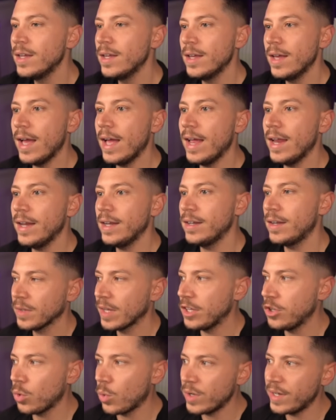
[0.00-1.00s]
and
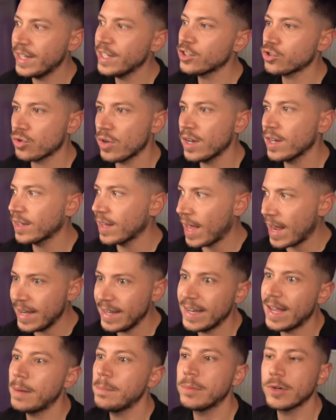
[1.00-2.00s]
you want to extract a
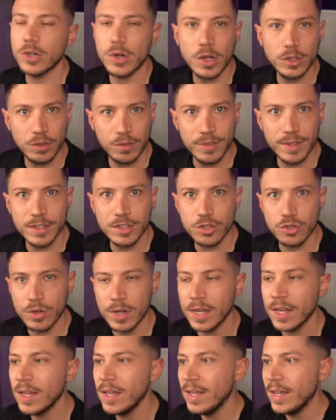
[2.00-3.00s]
number out of that
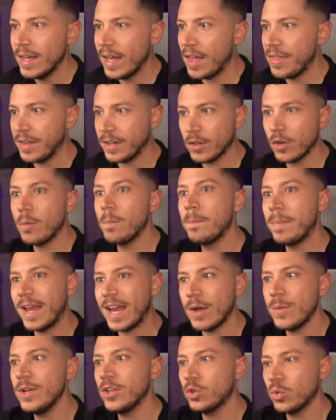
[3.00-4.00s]
string and then
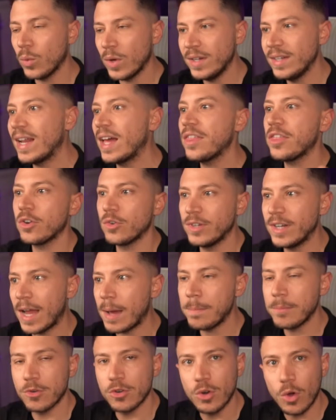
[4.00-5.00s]
compare it to another
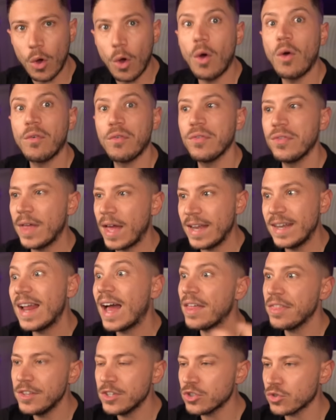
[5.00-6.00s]
number of
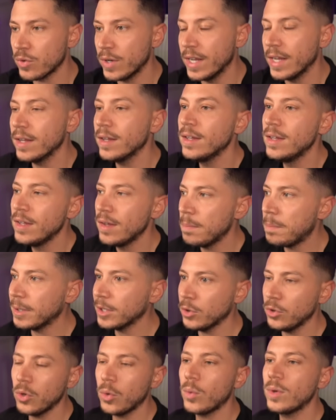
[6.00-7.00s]
another string, but
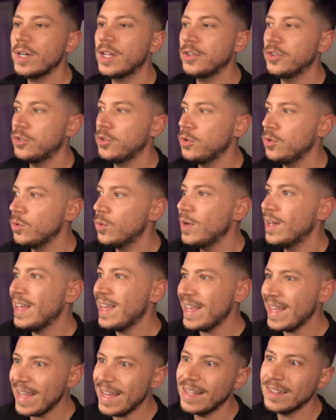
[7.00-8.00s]
you don't want to do
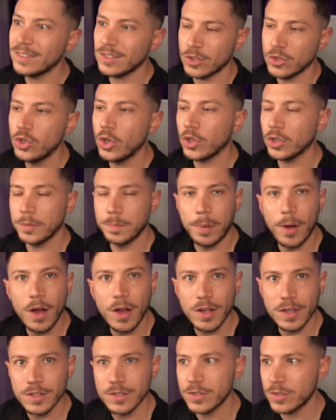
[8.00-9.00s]

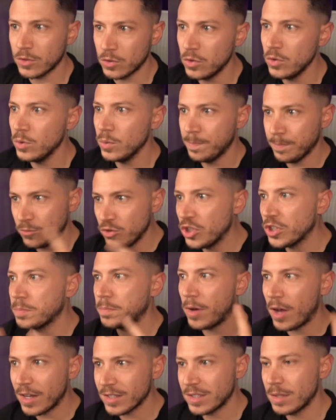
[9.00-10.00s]
int.parse to just
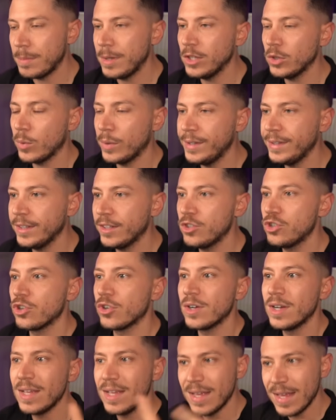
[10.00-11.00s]
parse them into an integer
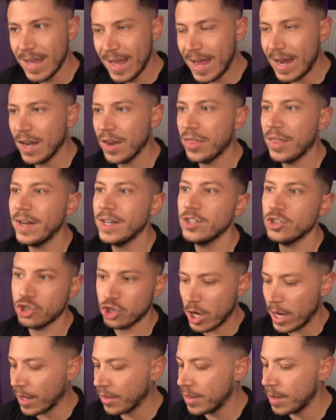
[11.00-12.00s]
and then
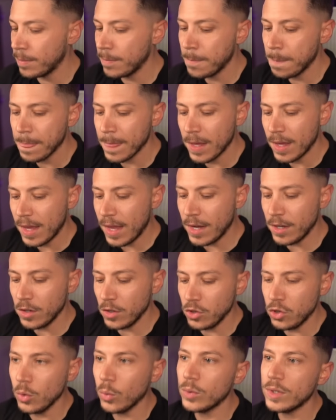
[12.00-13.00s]
check them. And
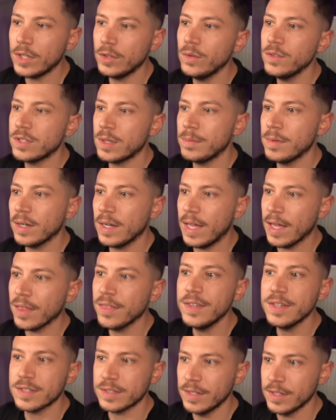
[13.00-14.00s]
you want to do something like
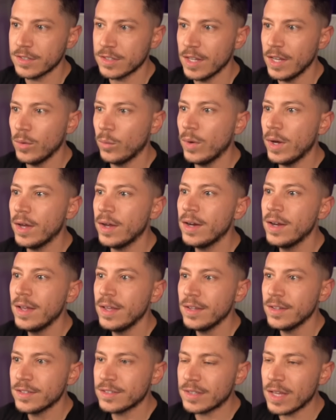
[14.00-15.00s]
this, let's say, where
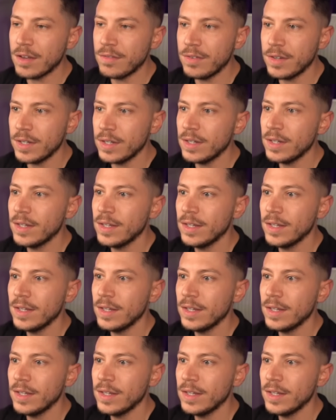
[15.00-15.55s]
7